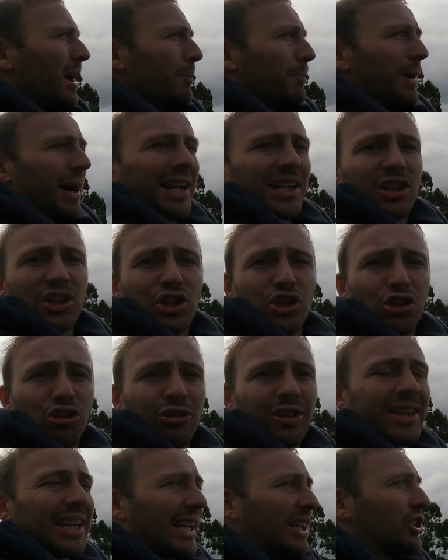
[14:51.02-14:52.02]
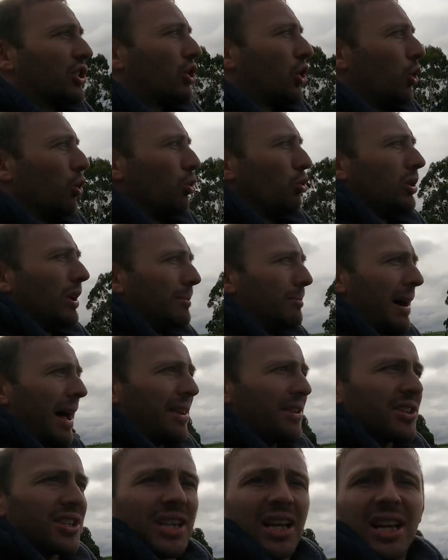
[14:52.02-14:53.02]
but during these cooler
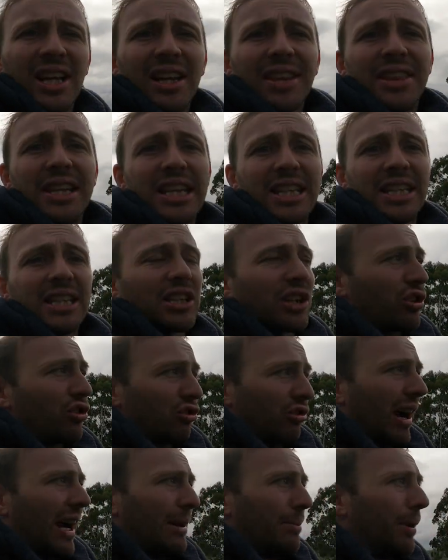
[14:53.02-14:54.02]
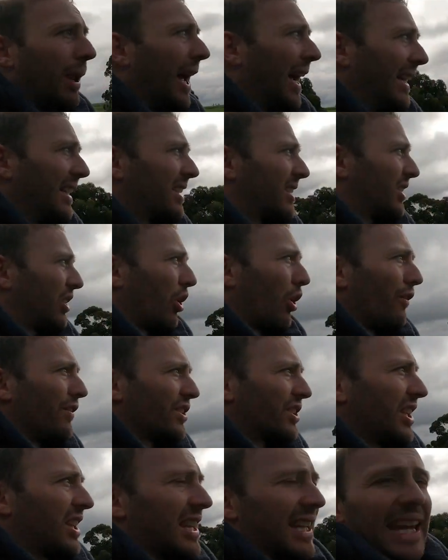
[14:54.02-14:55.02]
months, this is a great place. So
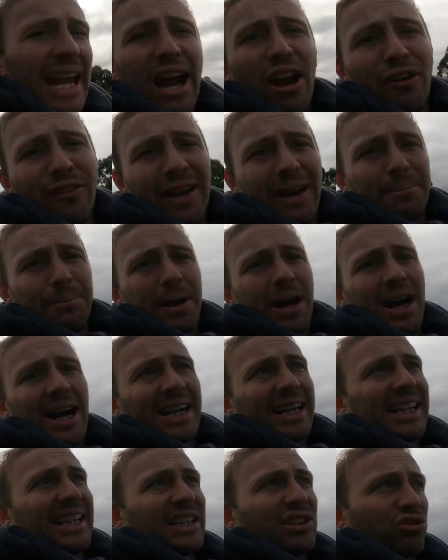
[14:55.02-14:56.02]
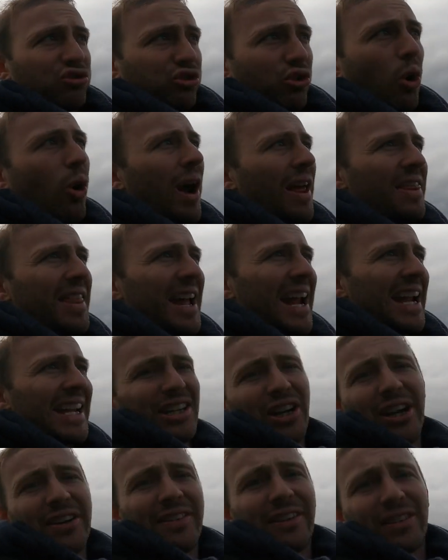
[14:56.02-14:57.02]
obviously the caravan park is right there. You
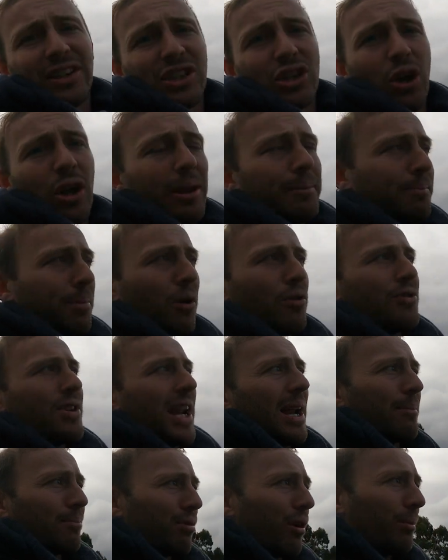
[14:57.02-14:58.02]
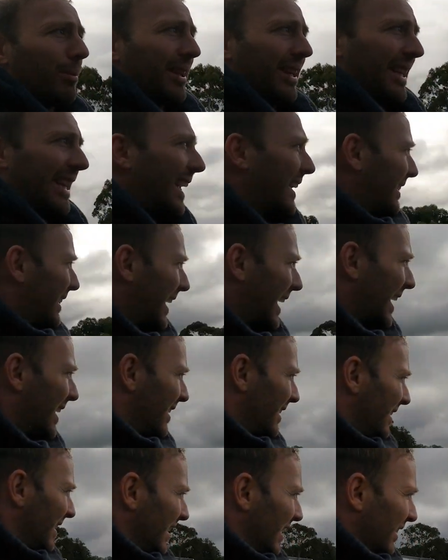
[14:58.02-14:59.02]
don't even have to tie the boat down properly to get there.
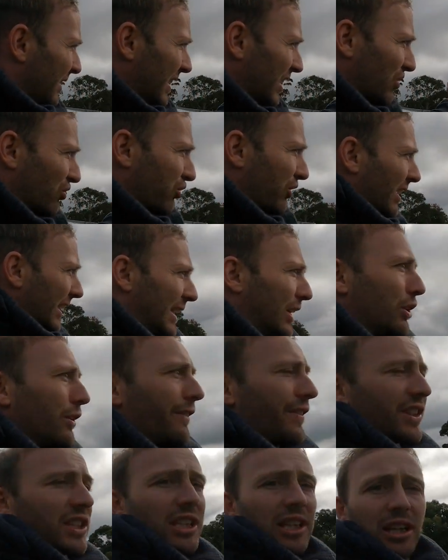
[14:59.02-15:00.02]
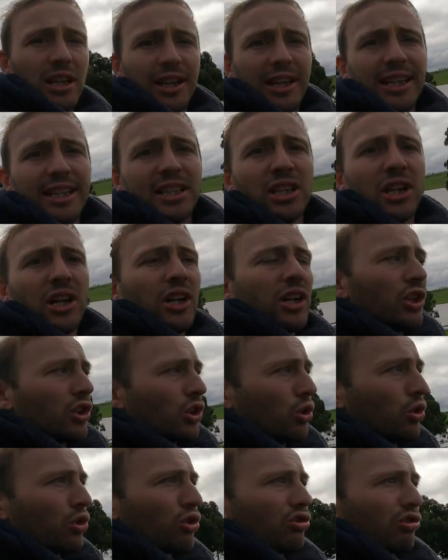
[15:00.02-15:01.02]
There's really good facilities,
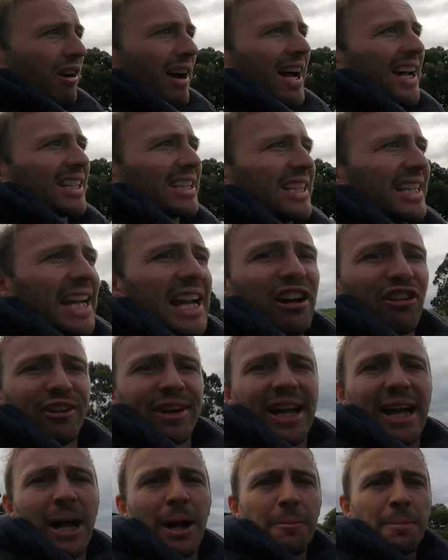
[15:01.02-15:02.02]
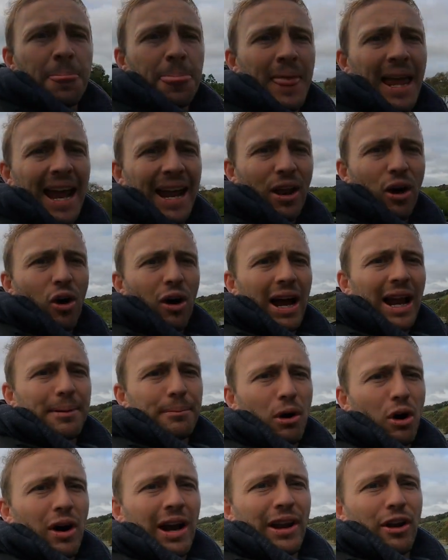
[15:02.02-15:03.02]
good grassy area, and I am
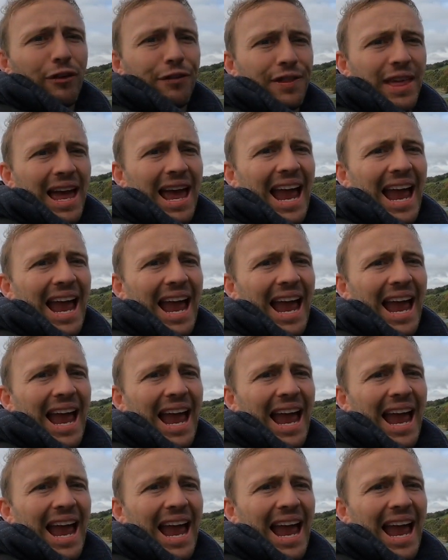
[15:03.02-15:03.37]
eyeing off the